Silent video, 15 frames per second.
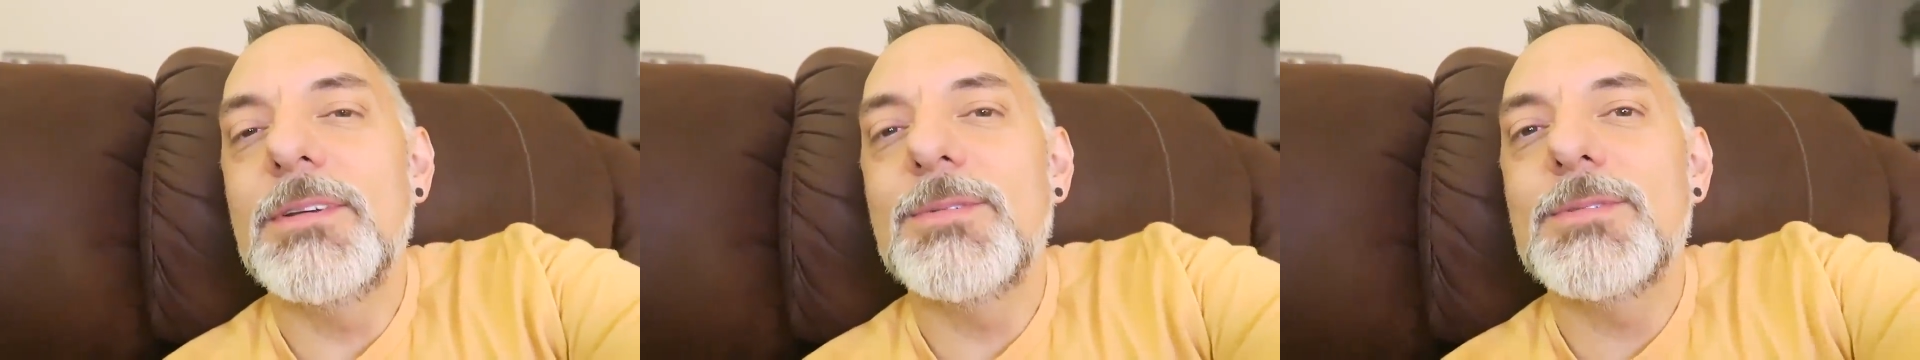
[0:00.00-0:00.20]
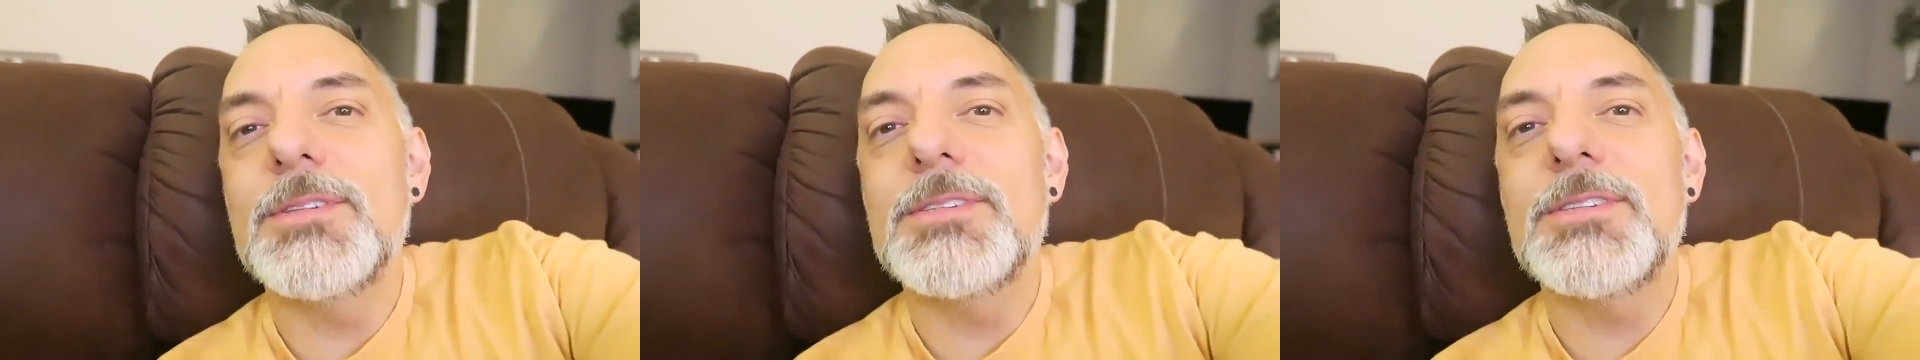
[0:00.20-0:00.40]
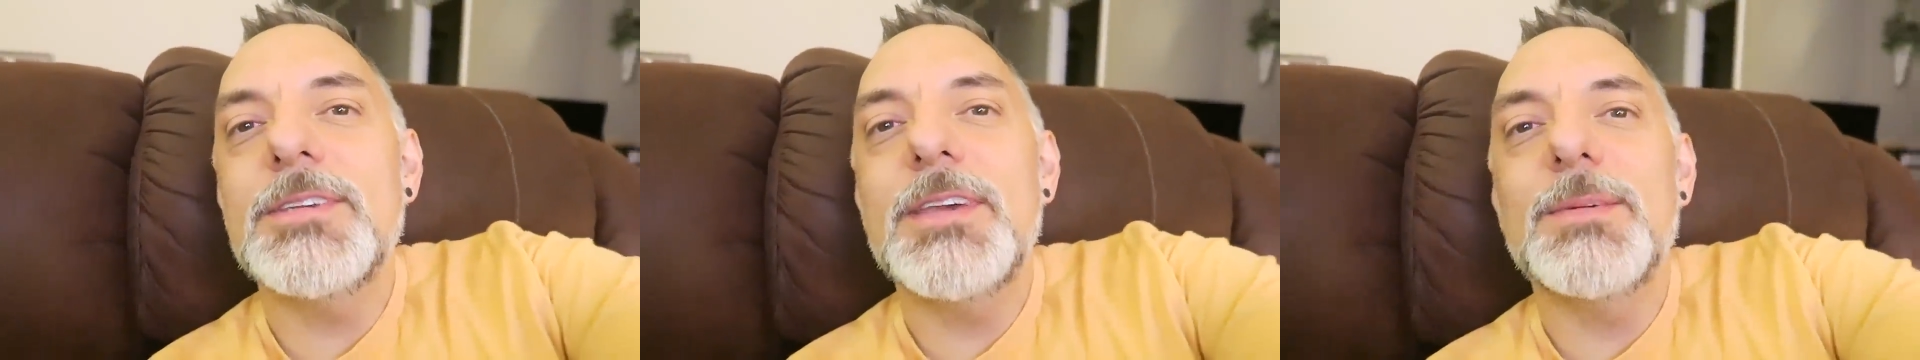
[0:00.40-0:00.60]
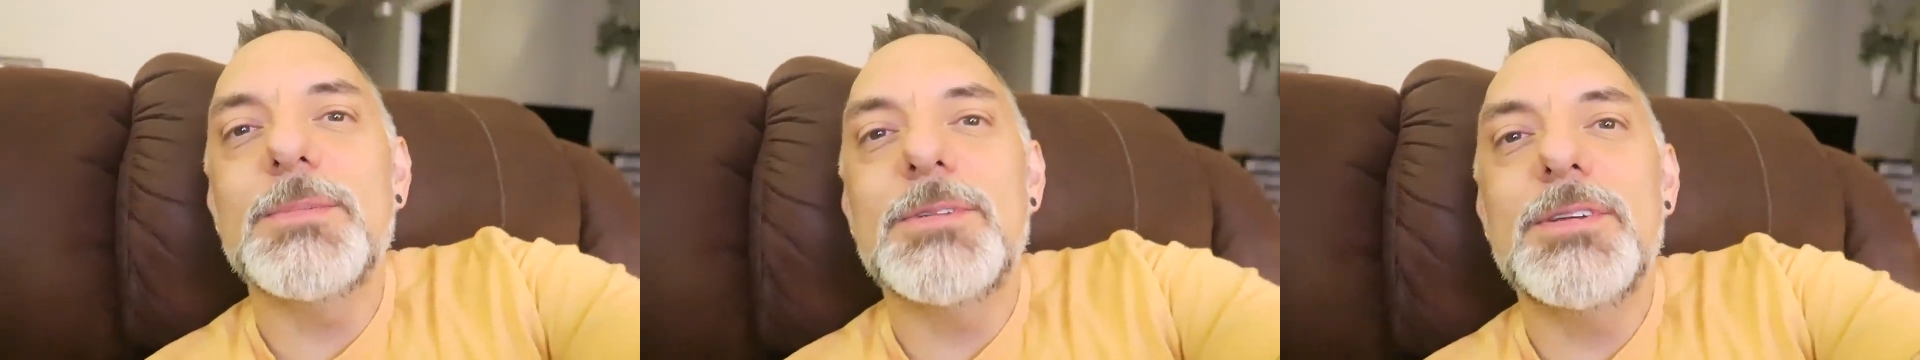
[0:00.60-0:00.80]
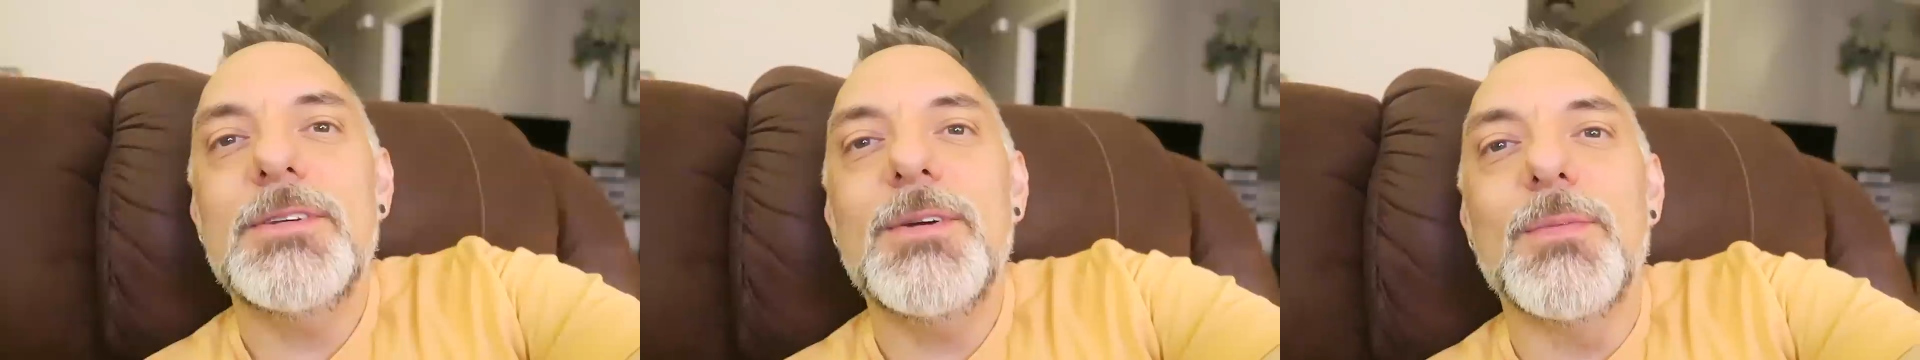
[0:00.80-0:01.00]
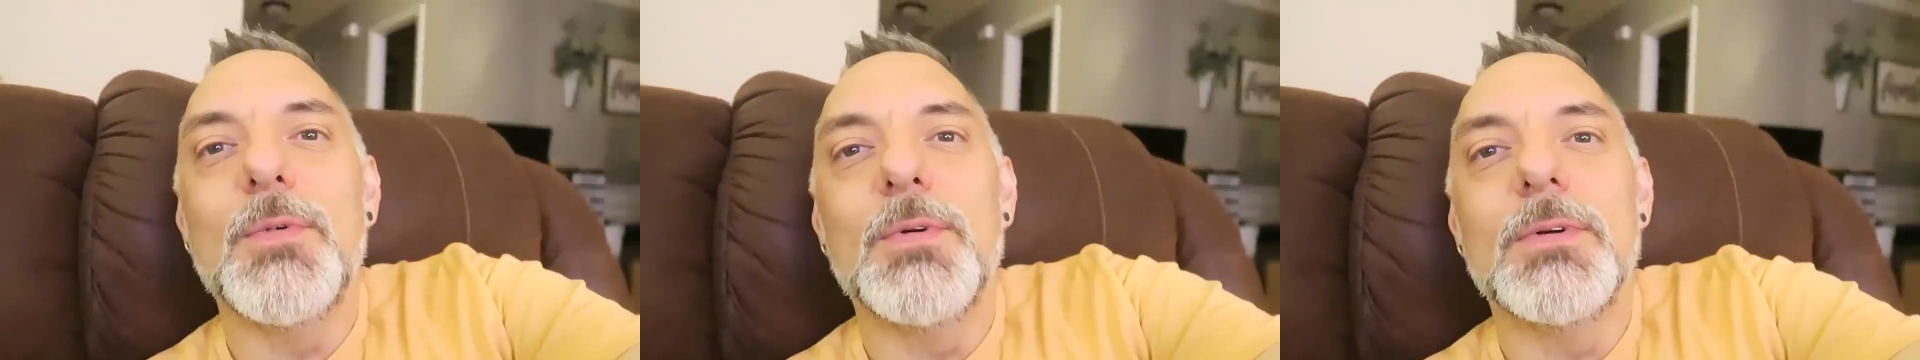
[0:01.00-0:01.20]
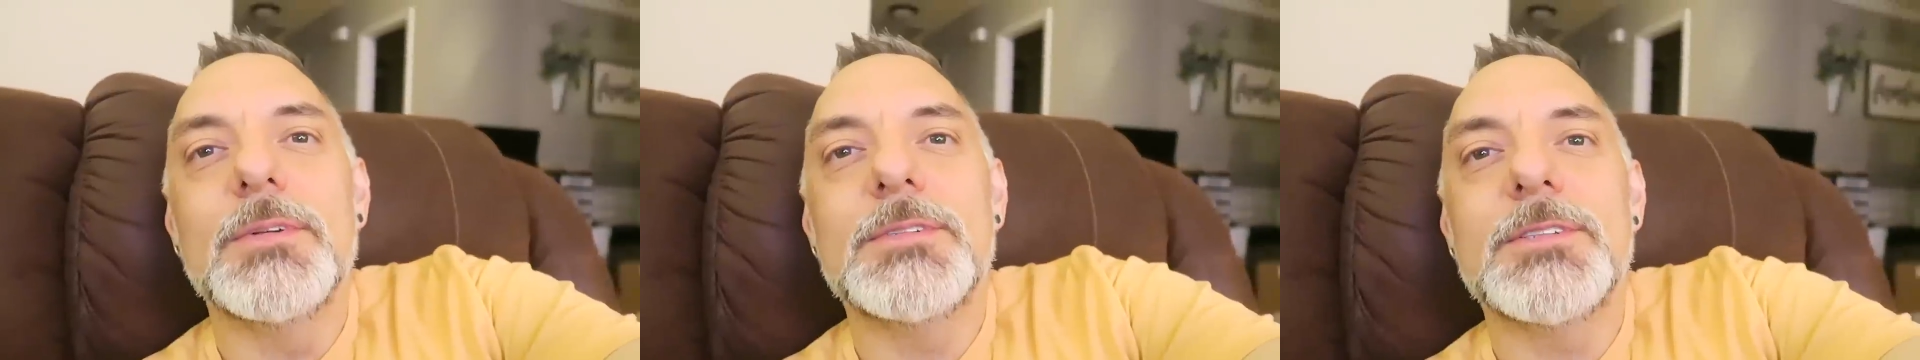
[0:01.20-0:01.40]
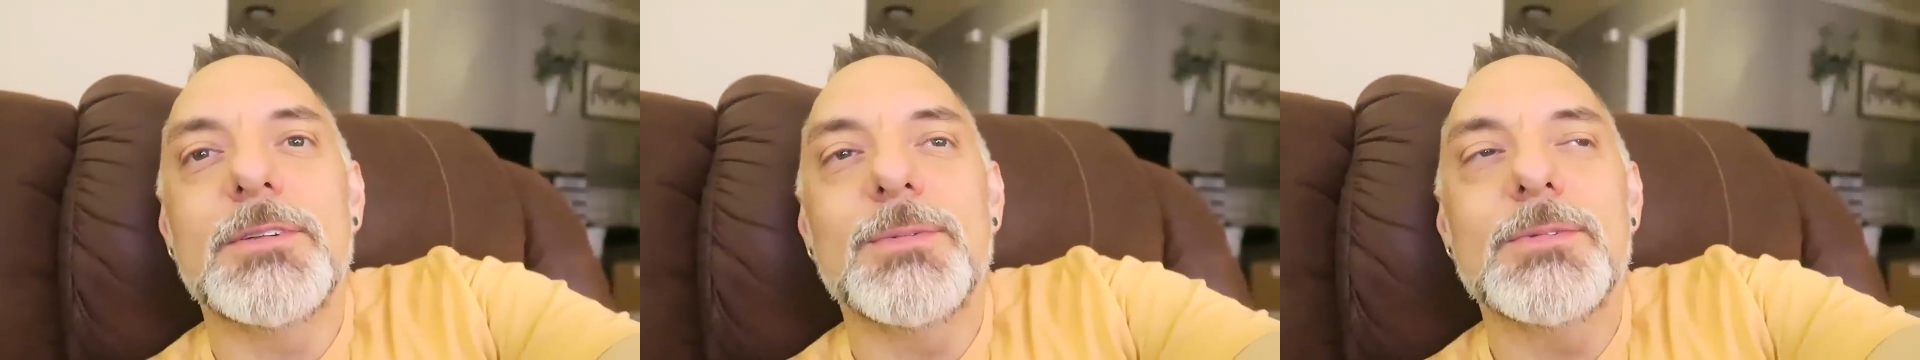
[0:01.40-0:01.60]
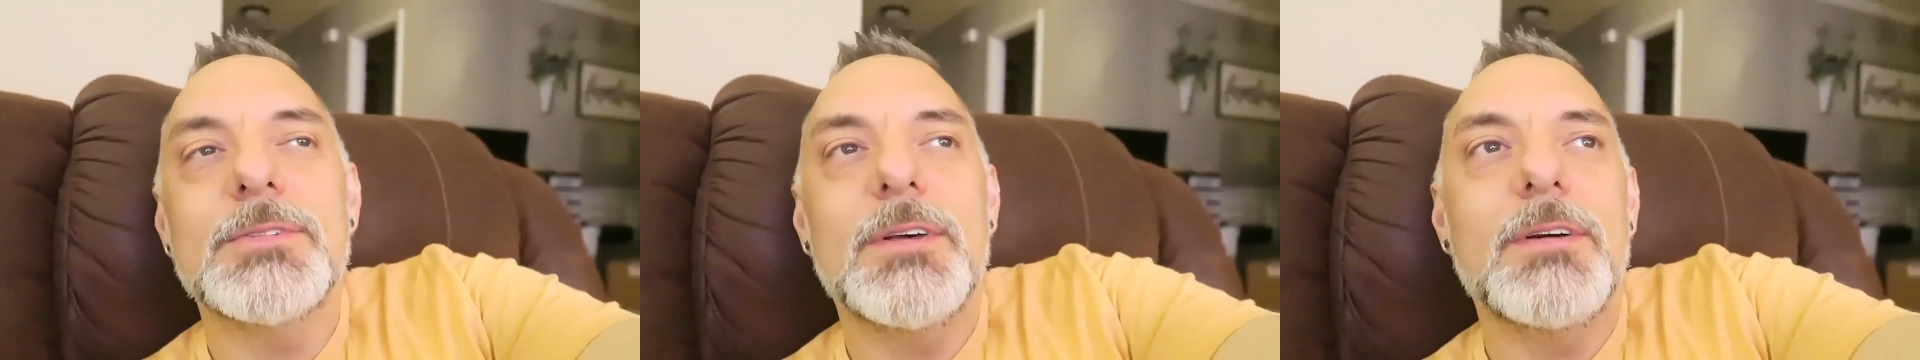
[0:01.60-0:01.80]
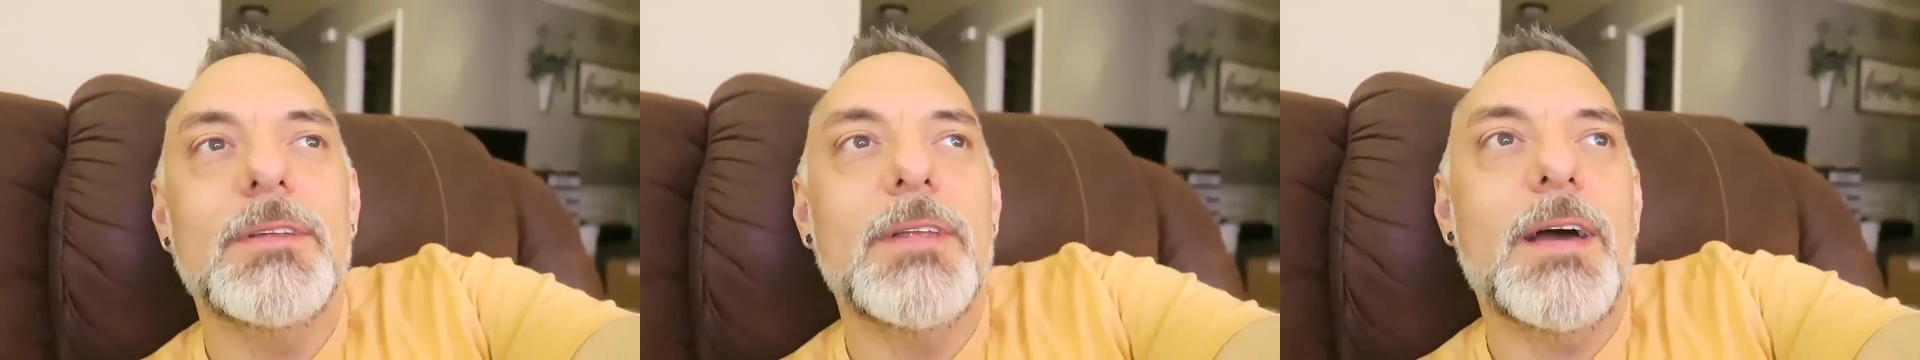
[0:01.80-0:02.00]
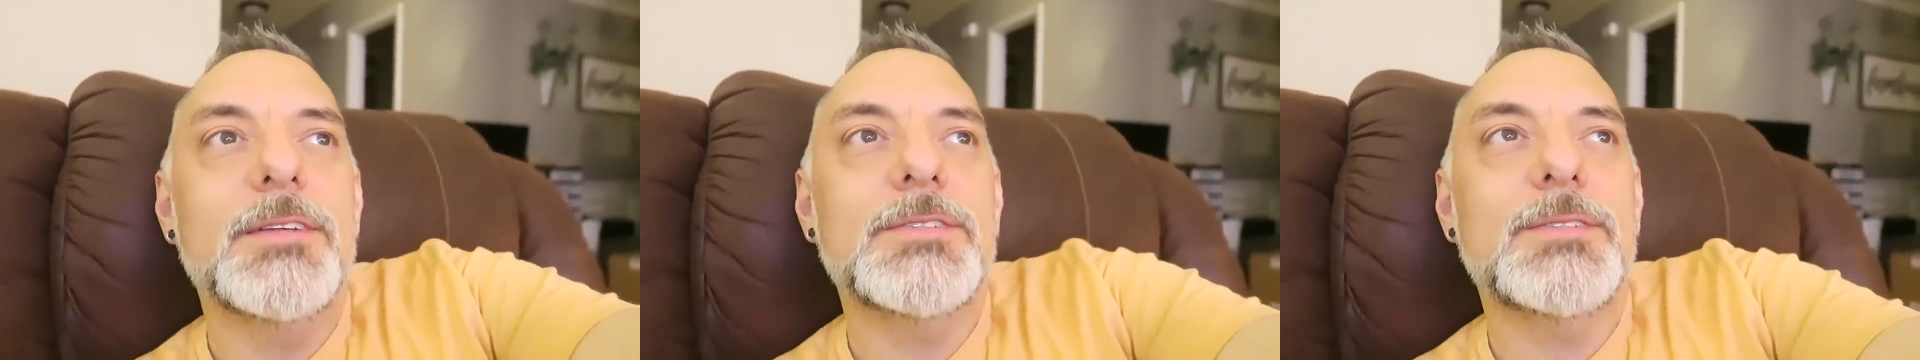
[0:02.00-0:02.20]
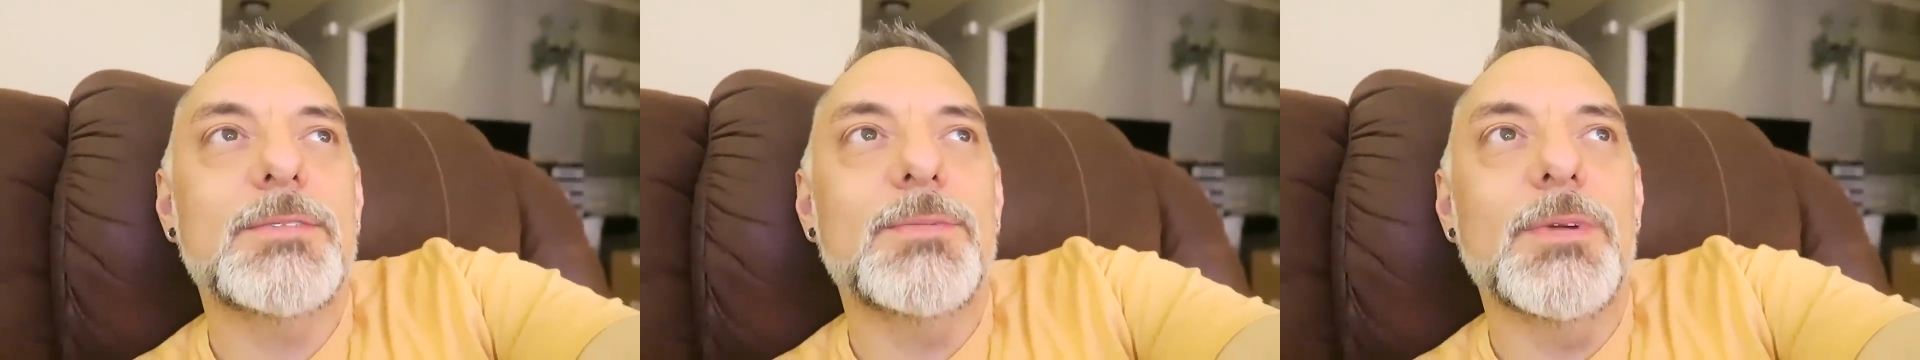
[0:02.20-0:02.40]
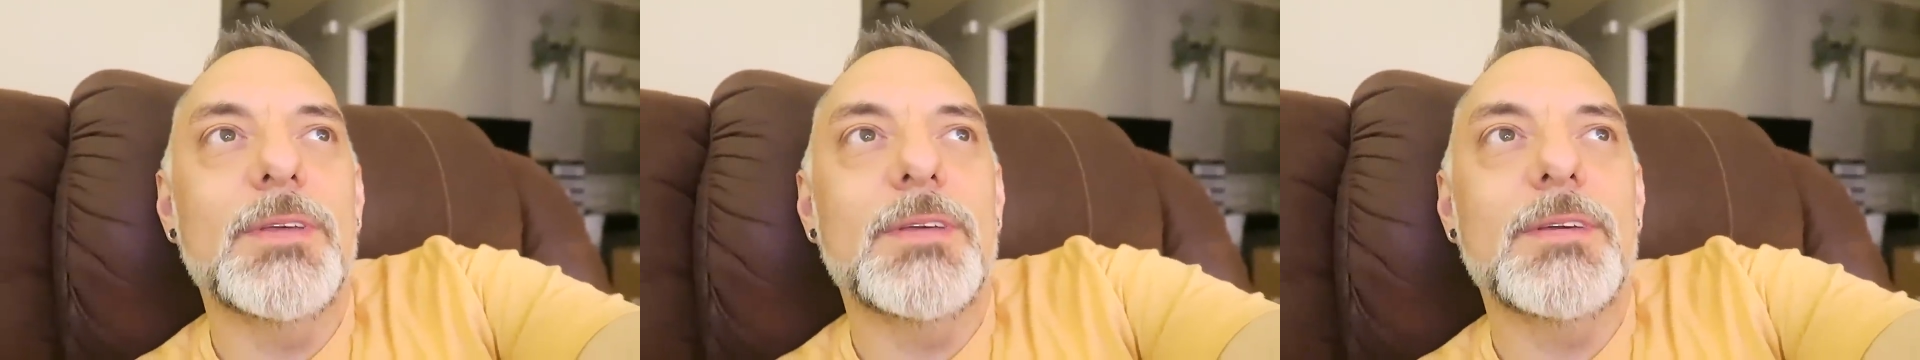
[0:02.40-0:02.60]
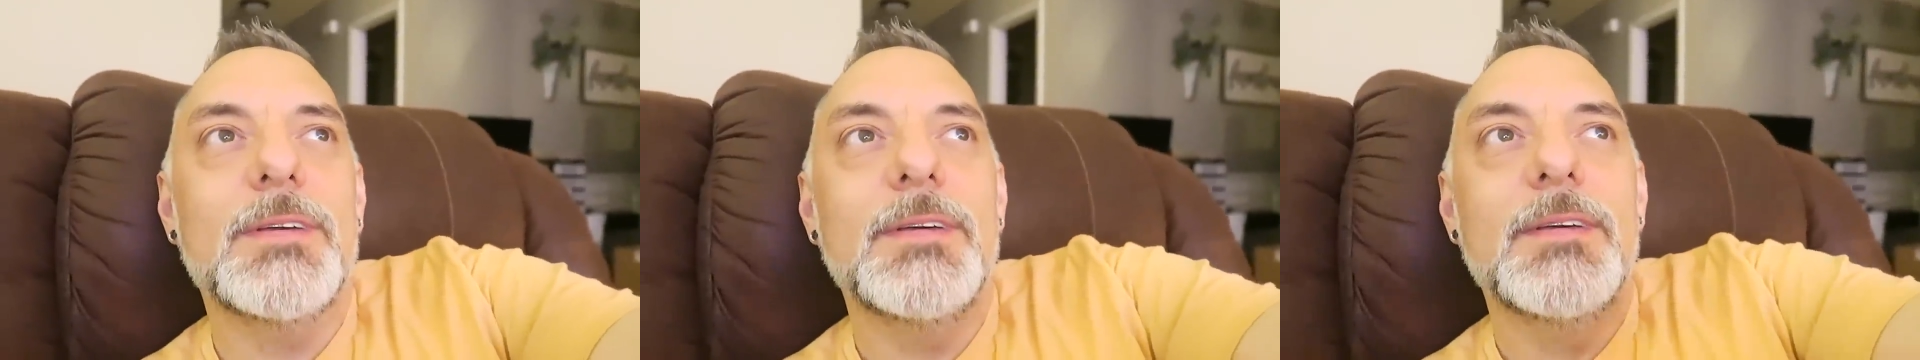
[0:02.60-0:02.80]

It, it was a CMT Awards that was on last week.